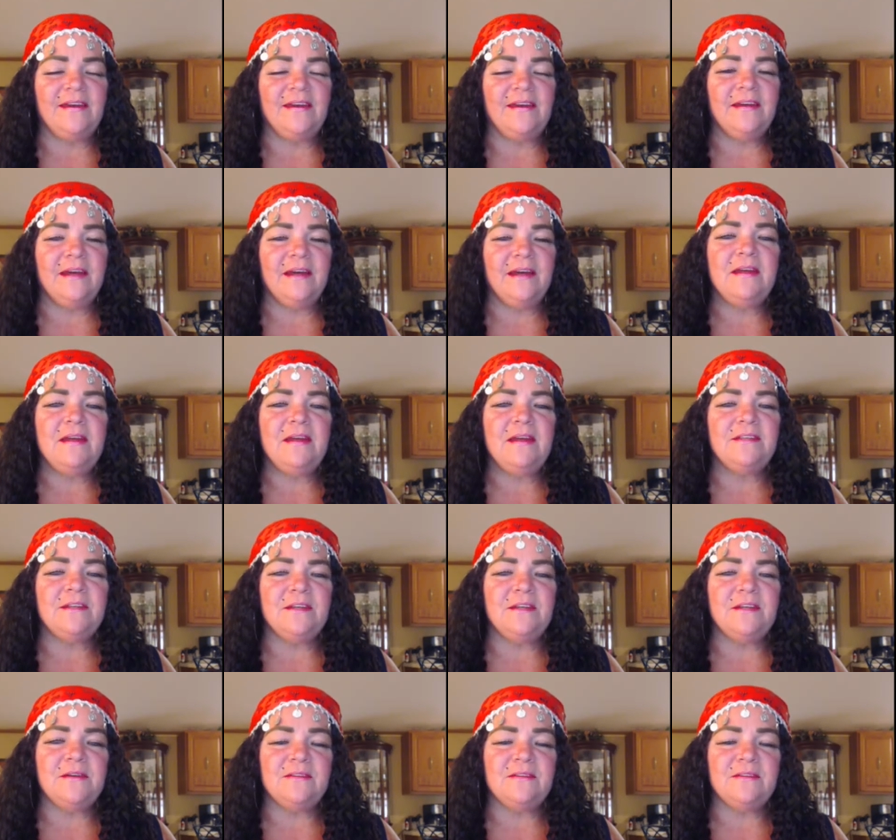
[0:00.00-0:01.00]
Coming to
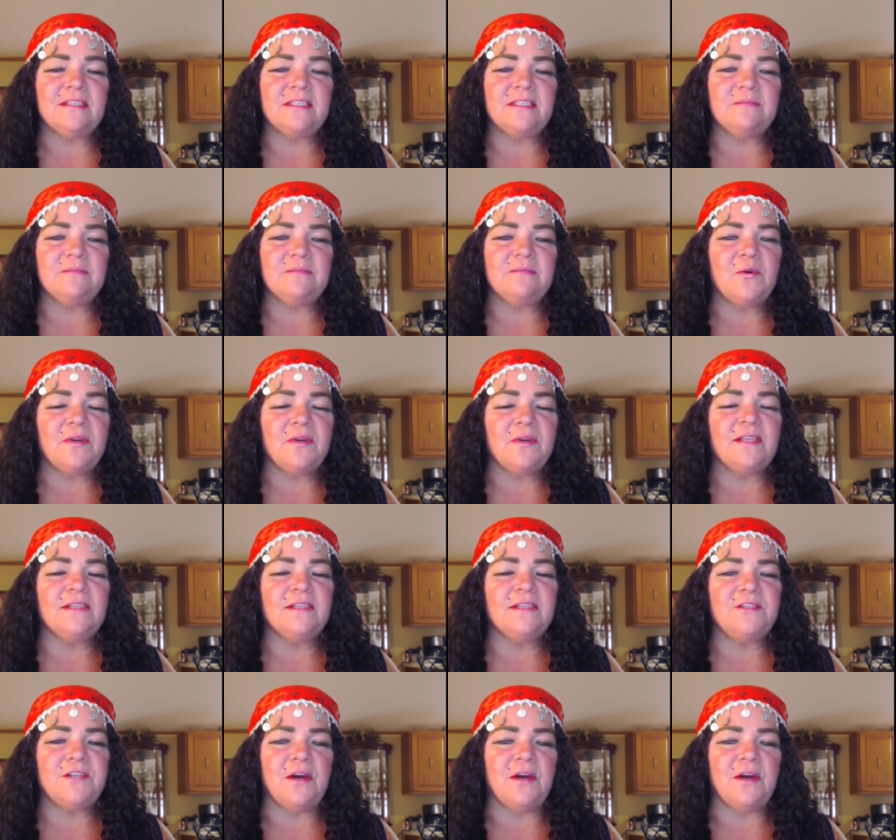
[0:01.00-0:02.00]
you this morning
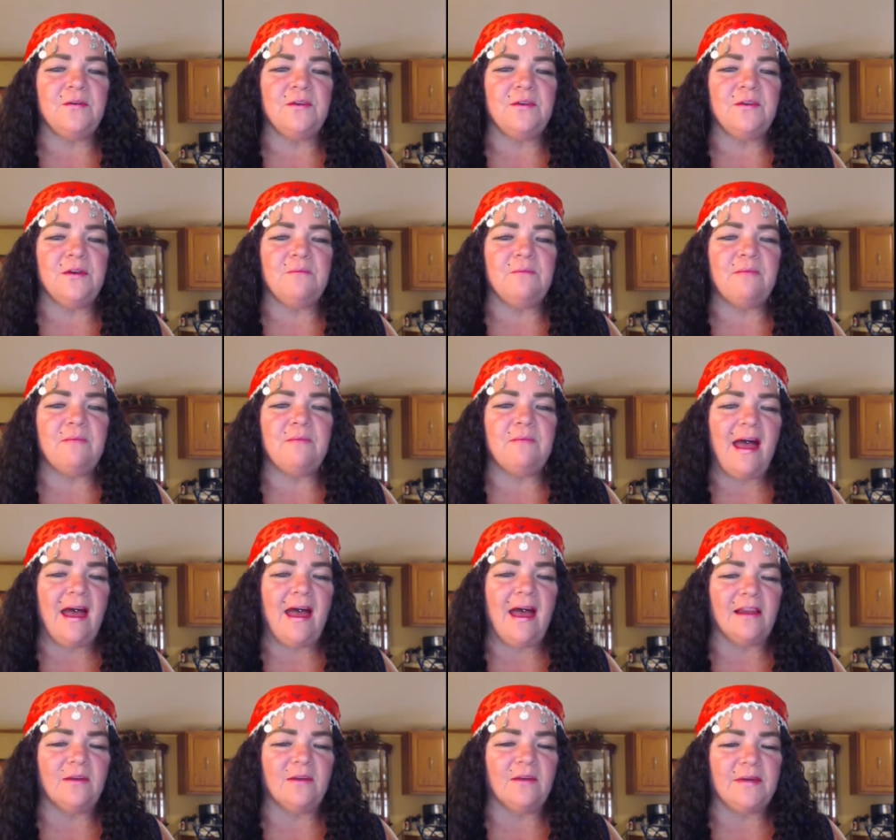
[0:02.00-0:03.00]
to show you my
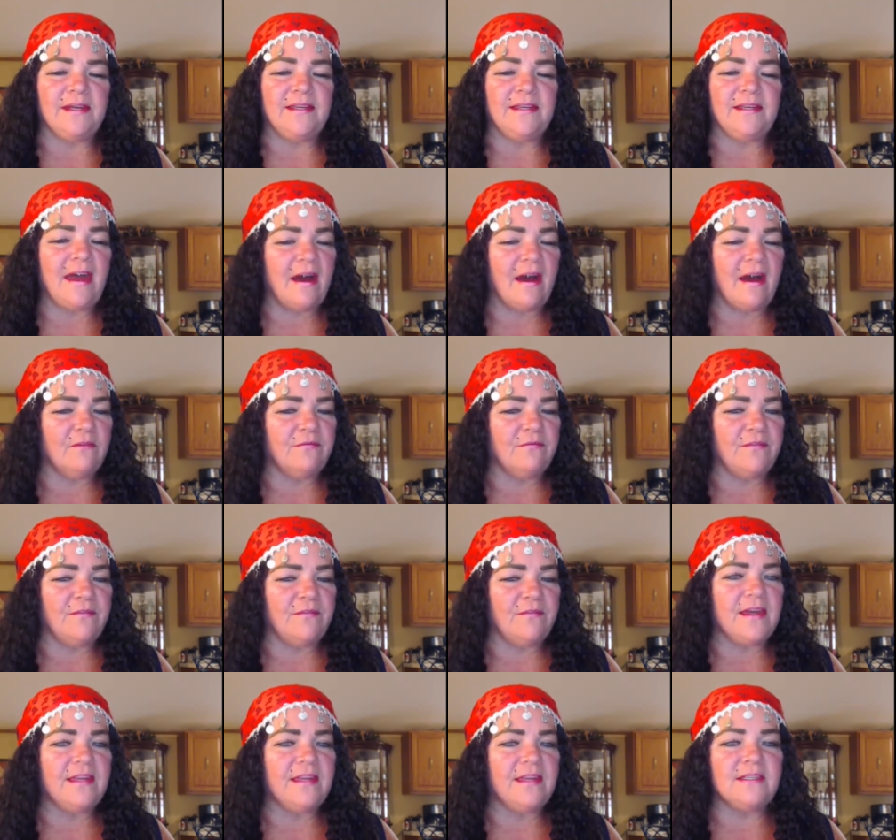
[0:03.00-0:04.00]
Halloween
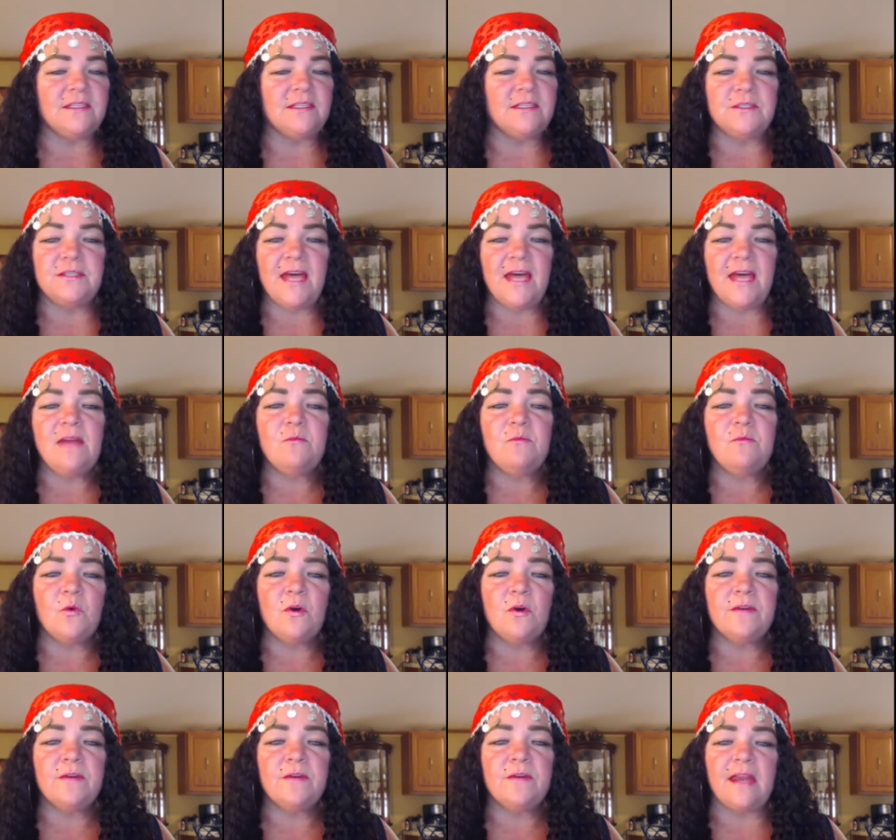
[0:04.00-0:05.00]
outfit. It's the same
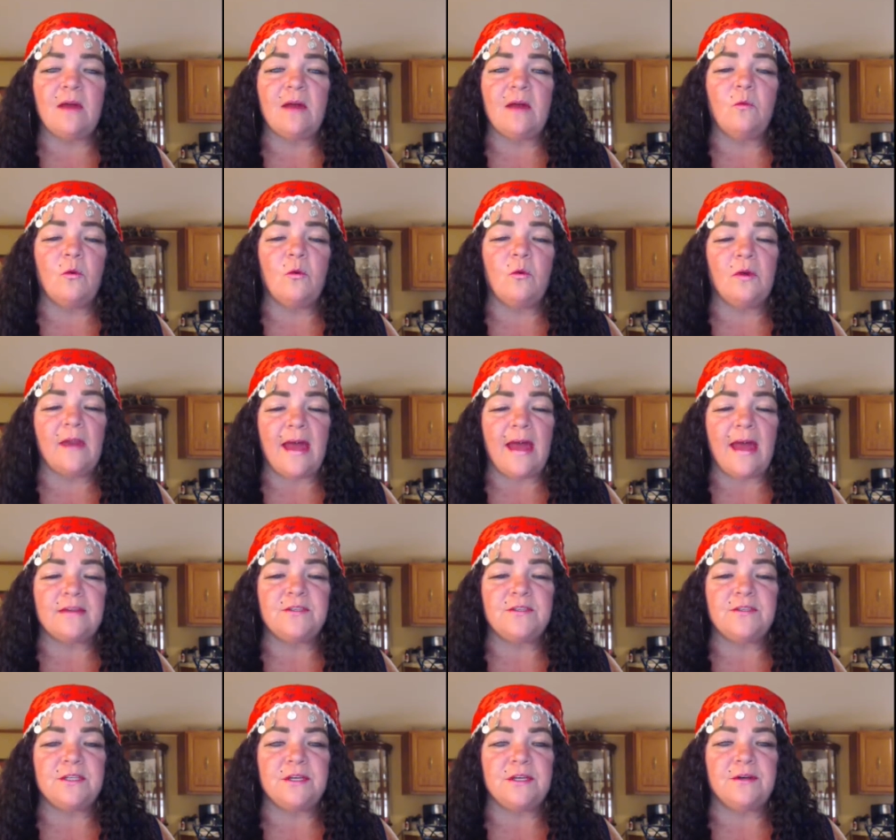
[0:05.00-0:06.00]
one that I wore
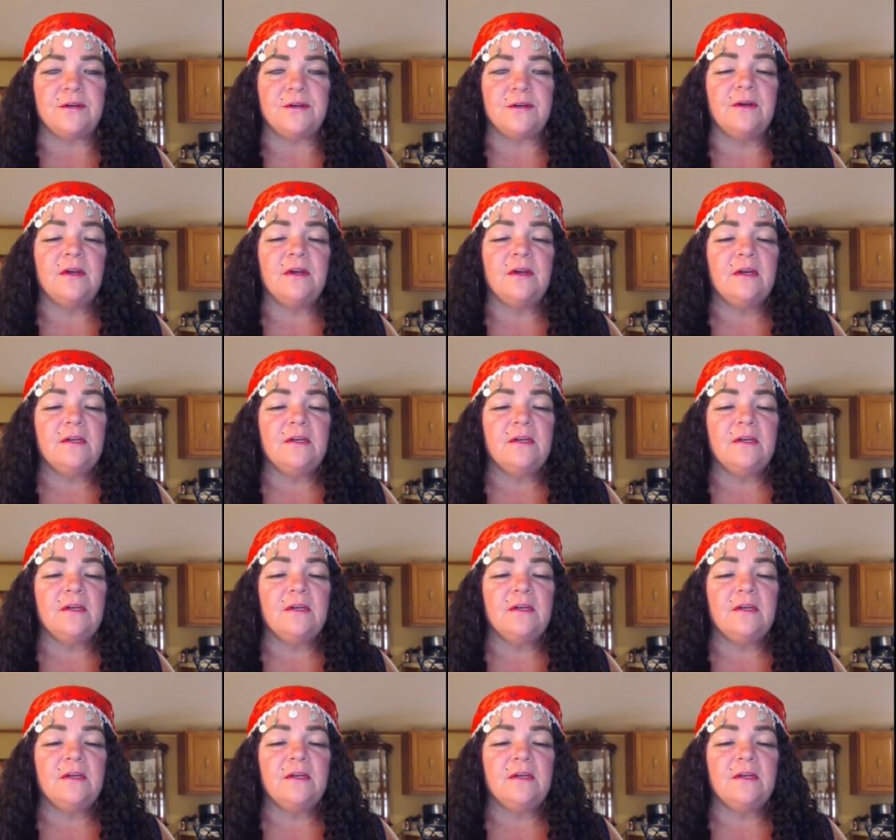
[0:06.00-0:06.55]
last year.